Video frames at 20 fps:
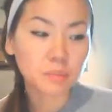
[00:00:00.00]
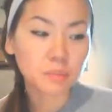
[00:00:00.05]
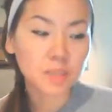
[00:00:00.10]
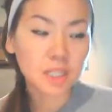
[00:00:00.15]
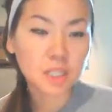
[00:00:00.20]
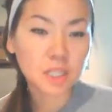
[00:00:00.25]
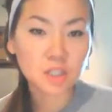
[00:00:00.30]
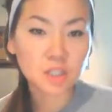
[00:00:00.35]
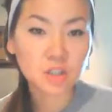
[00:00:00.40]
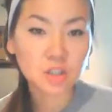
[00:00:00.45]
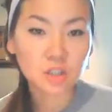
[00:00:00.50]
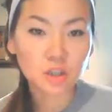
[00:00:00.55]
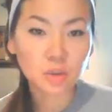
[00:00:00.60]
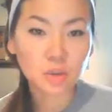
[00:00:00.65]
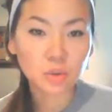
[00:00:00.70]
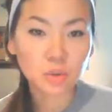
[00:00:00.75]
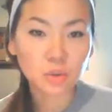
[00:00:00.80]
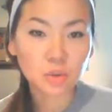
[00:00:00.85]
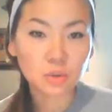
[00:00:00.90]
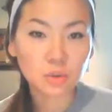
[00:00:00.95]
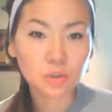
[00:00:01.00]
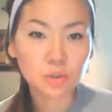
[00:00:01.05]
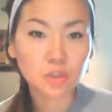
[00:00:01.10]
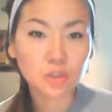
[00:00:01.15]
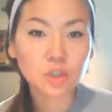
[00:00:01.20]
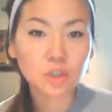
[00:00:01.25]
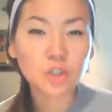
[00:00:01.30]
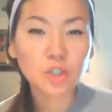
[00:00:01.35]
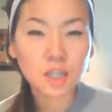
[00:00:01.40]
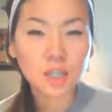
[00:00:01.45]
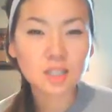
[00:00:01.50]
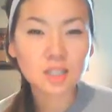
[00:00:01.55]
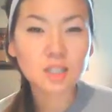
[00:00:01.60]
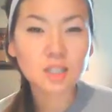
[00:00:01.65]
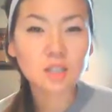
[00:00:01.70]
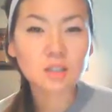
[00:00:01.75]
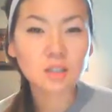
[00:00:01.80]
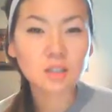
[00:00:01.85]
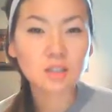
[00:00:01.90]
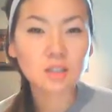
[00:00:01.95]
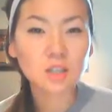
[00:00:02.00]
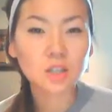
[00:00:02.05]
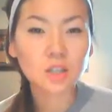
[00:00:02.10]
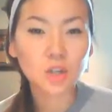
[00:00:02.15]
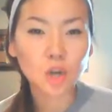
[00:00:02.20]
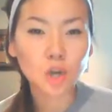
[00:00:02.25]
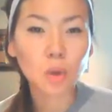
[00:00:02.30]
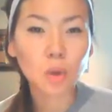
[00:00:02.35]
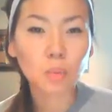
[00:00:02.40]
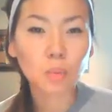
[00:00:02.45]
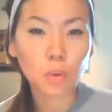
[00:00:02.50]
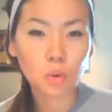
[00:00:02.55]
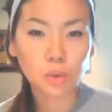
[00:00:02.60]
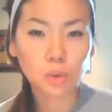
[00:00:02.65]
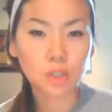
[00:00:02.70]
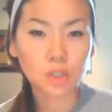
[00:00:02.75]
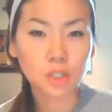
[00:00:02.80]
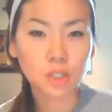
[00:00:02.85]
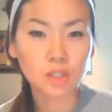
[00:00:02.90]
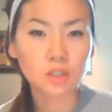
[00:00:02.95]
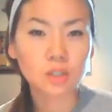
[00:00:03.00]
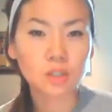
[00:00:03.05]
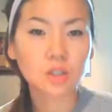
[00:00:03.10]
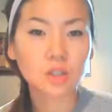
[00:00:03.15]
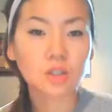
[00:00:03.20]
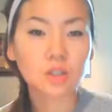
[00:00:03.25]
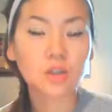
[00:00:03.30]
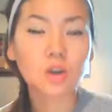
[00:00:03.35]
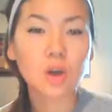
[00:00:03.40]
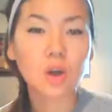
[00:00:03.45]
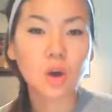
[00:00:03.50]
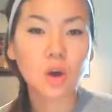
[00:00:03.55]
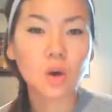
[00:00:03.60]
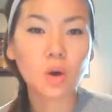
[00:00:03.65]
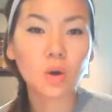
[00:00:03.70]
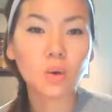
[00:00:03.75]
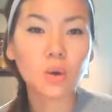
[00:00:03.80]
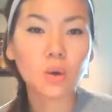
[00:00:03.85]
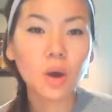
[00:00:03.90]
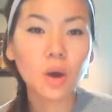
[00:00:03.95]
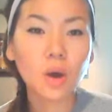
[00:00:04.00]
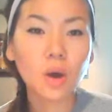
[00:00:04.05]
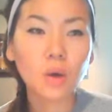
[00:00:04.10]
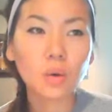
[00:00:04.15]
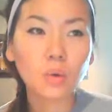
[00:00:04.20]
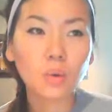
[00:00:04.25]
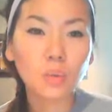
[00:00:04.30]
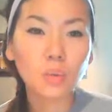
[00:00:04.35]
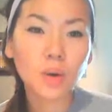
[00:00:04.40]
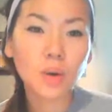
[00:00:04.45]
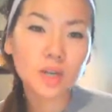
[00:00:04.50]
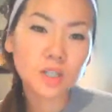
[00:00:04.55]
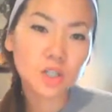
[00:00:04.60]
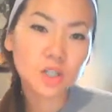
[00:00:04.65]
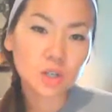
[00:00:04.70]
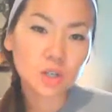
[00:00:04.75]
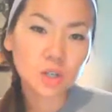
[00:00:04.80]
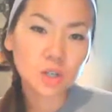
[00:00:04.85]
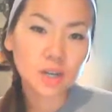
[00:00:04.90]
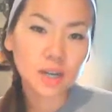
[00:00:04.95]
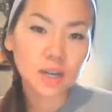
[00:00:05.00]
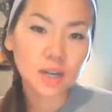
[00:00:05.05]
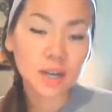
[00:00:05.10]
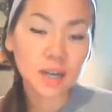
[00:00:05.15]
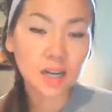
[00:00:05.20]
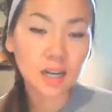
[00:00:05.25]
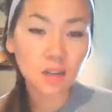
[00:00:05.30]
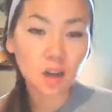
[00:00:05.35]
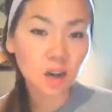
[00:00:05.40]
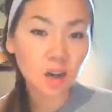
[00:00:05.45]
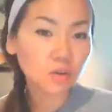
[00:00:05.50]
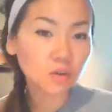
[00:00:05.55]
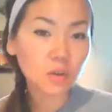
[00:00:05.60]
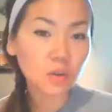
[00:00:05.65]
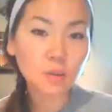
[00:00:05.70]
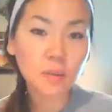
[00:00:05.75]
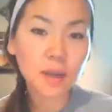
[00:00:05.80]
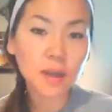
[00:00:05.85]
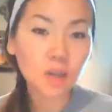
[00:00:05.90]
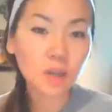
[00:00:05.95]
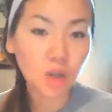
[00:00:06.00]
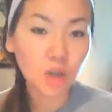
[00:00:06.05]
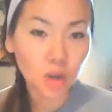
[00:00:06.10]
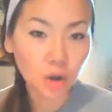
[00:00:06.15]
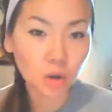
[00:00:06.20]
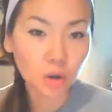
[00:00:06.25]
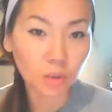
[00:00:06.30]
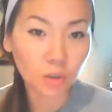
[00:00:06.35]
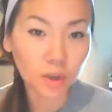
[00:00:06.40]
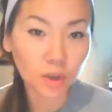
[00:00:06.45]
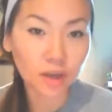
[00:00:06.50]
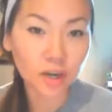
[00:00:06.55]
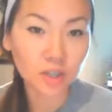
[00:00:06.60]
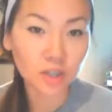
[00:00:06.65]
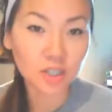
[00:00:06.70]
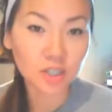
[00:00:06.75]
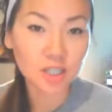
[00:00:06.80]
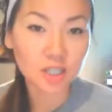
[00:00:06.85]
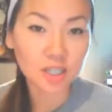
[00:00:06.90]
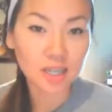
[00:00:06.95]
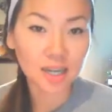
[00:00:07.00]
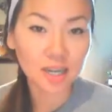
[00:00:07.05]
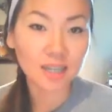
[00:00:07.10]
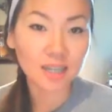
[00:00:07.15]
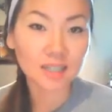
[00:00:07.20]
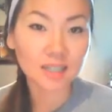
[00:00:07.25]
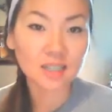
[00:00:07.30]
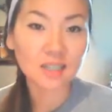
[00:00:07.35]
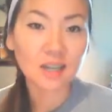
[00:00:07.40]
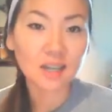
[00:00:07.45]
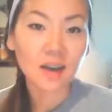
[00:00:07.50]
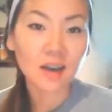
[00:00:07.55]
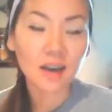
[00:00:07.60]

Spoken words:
teaching you just to know portions, to know what is good. And a lot of you may know and understand